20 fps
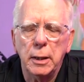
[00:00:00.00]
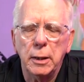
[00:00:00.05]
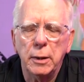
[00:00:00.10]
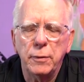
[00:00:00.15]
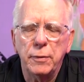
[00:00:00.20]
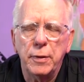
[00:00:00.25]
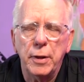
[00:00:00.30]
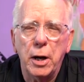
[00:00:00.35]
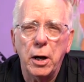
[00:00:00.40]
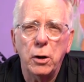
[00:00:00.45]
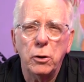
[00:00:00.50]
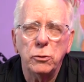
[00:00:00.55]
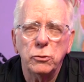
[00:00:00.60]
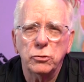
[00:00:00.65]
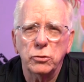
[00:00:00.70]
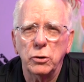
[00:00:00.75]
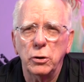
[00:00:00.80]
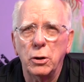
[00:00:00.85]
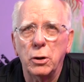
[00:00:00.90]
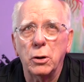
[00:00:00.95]

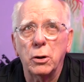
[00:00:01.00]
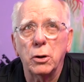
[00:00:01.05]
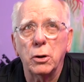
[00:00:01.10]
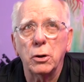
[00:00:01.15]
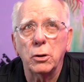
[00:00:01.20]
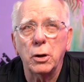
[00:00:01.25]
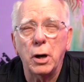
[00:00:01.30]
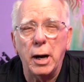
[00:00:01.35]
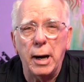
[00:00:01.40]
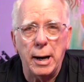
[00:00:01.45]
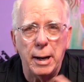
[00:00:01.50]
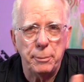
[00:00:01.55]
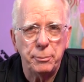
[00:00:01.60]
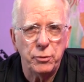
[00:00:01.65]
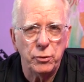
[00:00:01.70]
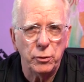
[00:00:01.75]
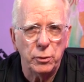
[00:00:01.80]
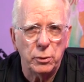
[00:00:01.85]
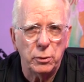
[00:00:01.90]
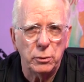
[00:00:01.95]
those are
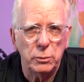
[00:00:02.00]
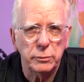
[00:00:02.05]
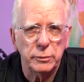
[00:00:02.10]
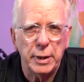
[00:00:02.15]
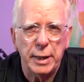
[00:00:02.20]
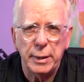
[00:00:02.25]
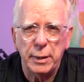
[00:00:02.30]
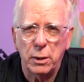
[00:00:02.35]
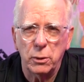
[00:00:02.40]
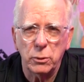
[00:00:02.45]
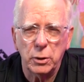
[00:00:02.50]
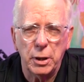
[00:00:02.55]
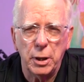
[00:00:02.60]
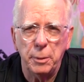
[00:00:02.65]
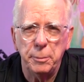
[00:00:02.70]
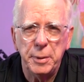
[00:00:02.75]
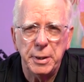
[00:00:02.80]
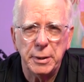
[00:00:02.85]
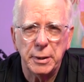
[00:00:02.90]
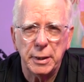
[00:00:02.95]
optional. They don't
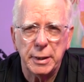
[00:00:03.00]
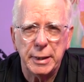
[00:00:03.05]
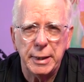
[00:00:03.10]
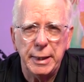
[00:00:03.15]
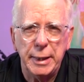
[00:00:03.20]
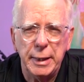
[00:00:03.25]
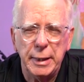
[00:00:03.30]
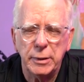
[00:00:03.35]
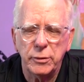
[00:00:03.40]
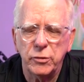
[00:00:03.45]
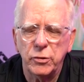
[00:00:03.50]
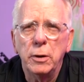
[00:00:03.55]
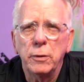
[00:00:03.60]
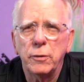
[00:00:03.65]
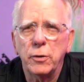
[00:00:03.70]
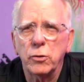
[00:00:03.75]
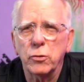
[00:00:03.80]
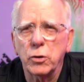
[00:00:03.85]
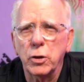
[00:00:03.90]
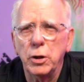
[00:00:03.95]
come in the kit.
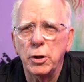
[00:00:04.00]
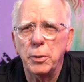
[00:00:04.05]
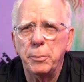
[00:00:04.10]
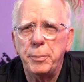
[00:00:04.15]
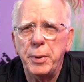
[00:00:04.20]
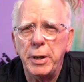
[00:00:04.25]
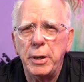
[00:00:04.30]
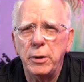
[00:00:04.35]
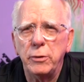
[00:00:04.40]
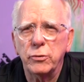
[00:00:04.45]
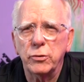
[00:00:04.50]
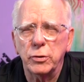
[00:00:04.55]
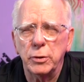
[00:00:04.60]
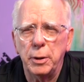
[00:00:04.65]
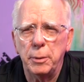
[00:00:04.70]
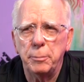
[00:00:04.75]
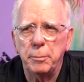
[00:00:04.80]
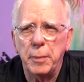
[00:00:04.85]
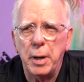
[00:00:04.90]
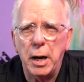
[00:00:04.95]
There's going to be
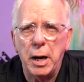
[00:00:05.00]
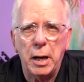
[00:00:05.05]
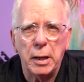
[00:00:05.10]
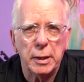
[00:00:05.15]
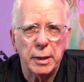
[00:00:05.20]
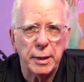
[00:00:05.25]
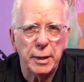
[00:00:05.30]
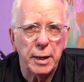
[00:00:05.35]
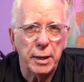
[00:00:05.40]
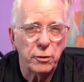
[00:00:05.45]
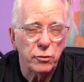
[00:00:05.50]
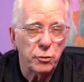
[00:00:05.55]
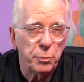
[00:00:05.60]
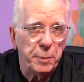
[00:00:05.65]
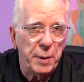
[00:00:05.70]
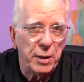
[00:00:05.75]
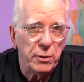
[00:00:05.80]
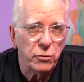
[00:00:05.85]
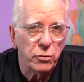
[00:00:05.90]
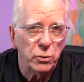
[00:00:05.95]
some holiday
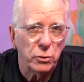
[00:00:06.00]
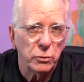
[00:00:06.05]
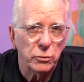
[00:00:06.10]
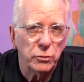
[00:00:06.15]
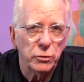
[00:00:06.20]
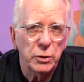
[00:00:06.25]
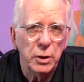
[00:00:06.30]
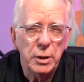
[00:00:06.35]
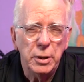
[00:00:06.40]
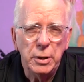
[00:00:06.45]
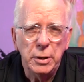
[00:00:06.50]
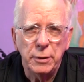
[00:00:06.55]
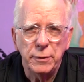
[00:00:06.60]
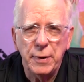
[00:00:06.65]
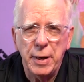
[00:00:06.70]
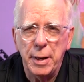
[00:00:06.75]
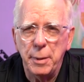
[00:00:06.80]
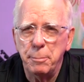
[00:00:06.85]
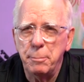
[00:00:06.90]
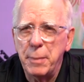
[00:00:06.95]
specials
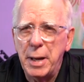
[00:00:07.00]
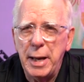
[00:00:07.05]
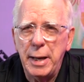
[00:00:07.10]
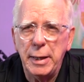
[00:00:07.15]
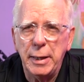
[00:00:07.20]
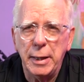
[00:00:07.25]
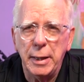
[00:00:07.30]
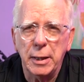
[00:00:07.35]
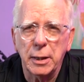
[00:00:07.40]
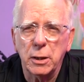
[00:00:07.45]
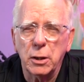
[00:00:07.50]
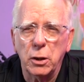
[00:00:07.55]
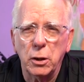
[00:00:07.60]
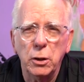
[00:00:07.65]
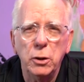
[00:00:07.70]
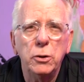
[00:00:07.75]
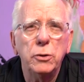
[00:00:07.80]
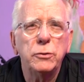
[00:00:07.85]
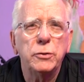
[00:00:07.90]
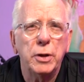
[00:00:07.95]
that may
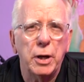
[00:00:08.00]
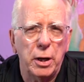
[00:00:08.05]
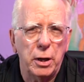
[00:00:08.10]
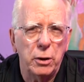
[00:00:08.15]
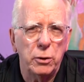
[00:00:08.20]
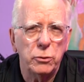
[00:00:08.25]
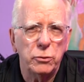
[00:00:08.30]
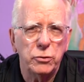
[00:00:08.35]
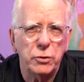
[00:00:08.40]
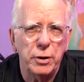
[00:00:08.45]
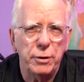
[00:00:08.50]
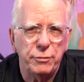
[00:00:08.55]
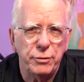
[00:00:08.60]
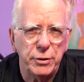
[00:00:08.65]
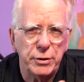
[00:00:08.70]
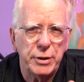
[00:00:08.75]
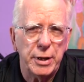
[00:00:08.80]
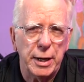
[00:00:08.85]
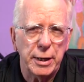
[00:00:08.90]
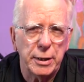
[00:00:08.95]
include those if
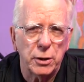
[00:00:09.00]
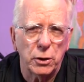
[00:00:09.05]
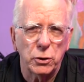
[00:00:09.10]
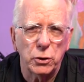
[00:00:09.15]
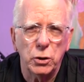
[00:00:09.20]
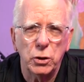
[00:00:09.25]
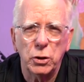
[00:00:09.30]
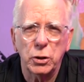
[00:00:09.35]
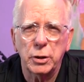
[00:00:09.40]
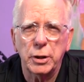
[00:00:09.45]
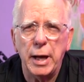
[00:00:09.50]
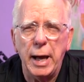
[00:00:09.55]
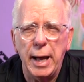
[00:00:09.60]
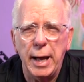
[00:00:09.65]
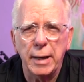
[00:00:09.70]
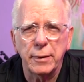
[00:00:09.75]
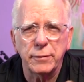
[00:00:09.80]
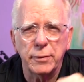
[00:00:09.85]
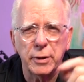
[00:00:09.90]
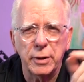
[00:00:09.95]
you take a look
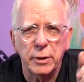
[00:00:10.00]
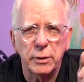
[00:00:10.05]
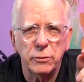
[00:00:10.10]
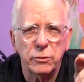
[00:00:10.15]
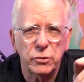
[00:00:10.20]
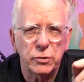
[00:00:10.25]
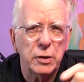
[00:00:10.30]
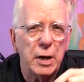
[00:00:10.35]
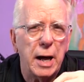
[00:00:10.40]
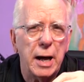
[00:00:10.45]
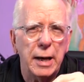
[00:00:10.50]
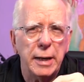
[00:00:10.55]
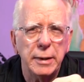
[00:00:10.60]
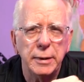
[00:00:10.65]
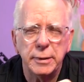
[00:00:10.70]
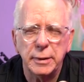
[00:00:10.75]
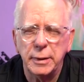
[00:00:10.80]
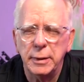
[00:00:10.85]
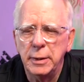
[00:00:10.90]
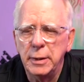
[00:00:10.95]
at the
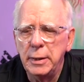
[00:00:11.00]
site.